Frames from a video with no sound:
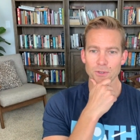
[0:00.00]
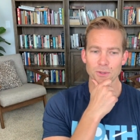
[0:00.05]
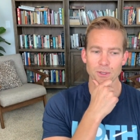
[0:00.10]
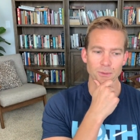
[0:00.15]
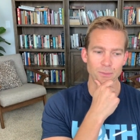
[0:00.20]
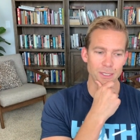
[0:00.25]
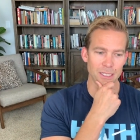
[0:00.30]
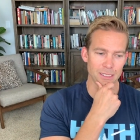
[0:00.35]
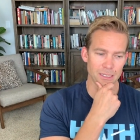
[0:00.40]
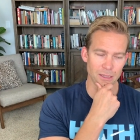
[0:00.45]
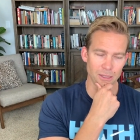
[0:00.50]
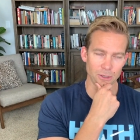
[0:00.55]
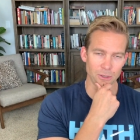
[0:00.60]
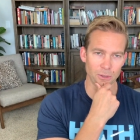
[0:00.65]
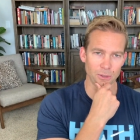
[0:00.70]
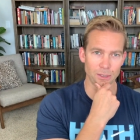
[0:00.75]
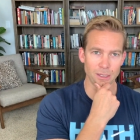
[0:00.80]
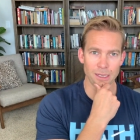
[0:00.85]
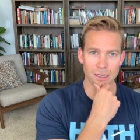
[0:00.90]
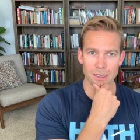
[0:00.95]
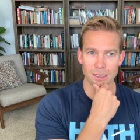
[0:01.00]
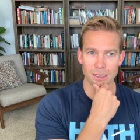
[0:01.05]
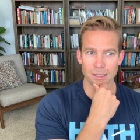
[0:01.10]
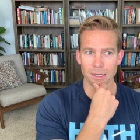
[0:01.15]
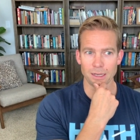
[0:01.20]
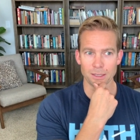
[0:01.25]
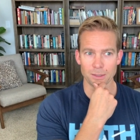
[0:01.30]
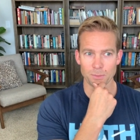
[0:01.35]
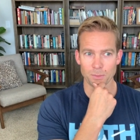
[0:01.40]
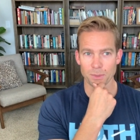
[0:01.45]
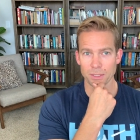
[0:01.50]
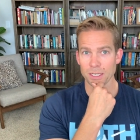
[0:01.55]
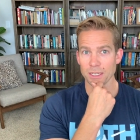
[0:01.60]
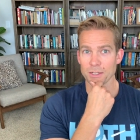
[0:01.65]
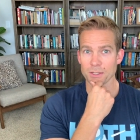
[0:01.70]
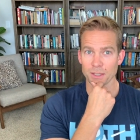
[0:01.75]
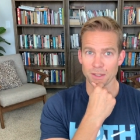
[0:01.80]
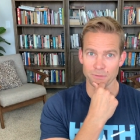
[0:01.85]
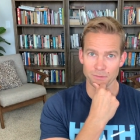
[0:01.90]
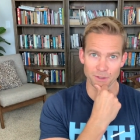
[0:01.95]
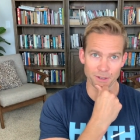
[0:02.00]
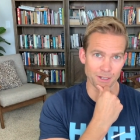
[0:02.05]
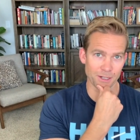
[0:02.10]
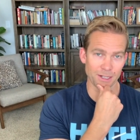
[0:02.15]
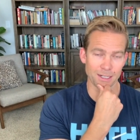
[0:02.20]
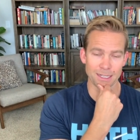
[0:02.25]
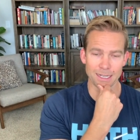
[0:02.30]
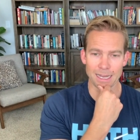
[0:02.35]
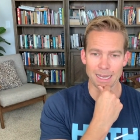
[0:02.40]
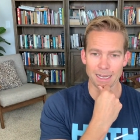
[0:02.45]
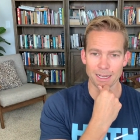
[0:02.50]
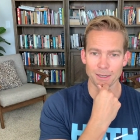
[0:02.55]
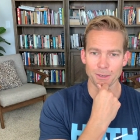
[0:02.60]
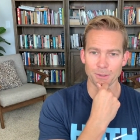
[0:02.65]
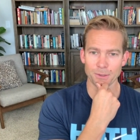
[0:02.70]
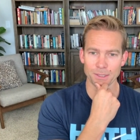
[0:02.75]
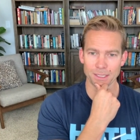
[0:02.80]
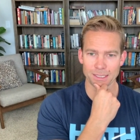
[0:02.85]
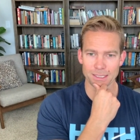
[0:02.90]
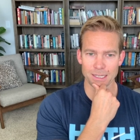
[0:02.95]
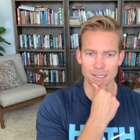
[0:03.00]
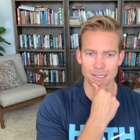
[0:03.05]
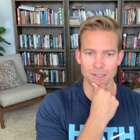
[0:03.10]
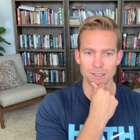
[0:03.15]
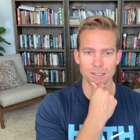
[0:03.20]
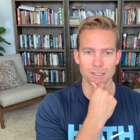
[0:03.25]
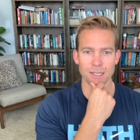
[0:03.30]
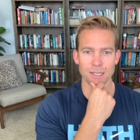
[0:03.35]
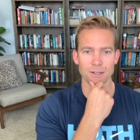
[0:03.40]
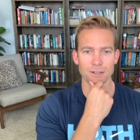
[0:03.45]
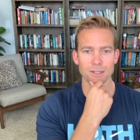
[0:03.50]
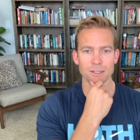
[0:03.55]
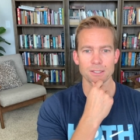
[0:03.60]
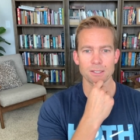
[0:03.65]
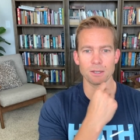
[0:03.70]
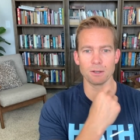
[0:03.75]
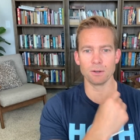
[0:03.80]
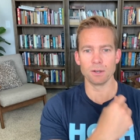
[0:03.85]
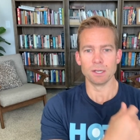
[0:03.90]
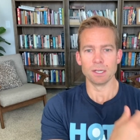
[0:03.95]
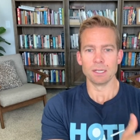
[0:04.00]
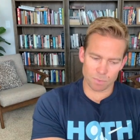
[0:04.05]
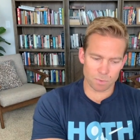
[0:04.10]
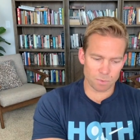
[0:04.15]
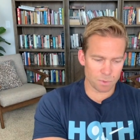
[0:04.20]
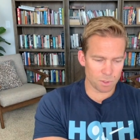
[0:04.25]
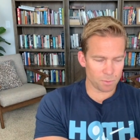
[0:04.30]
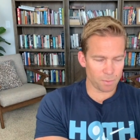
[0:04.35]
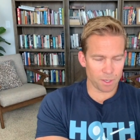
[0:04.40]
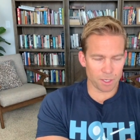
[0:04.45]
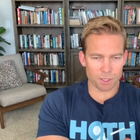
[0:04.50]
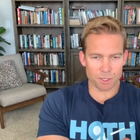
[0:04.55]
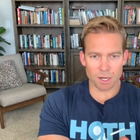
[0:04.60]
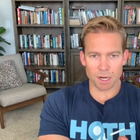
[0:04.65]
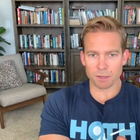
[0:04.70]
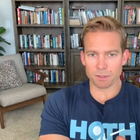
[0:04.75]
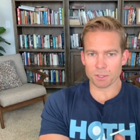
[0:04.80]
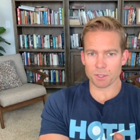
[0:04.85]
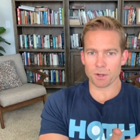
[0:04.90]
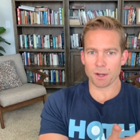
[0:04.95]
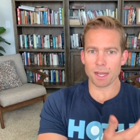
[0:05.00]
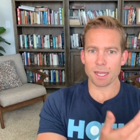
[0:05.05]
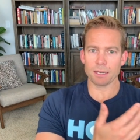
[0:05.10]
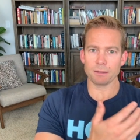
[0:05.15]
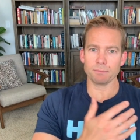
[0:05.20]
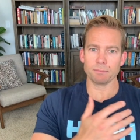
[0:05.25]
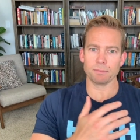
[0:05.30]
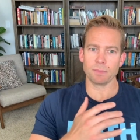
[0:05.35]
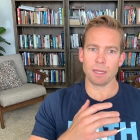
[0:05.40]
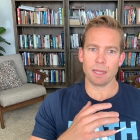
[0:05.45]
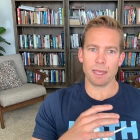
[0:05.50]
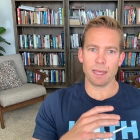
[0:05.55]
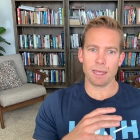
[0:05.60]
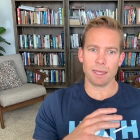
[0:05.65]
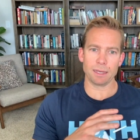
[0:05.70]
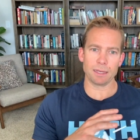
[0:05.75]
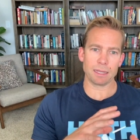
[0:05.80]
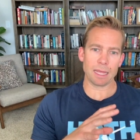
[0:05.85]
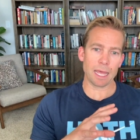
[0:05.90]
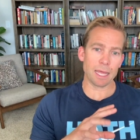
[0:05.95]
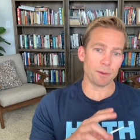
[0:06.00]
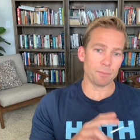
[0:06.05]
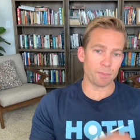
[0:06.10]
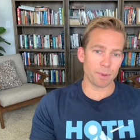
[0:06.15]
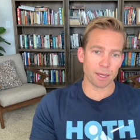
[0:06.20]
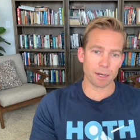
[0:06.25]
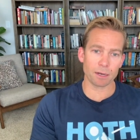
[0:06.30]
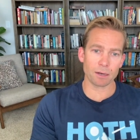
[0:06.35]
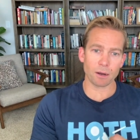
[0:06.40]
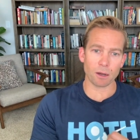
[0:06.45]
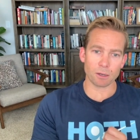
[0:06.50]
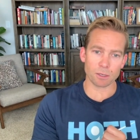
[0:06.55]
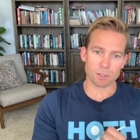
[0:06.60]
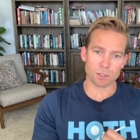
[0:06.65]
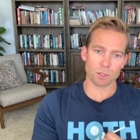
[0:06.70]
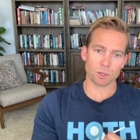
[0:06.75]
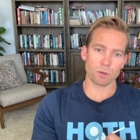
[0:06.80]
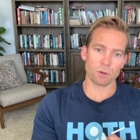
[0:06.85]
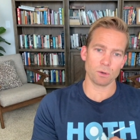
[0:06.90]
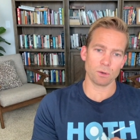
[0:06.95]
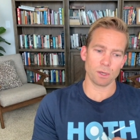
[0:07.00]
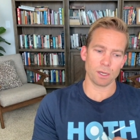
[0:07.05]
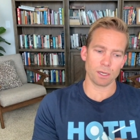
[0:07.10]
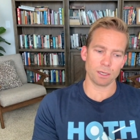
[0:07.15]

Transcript: They'll be slowed, potentially feared now, etc., etc. So Spirit Shroud is great, and better also,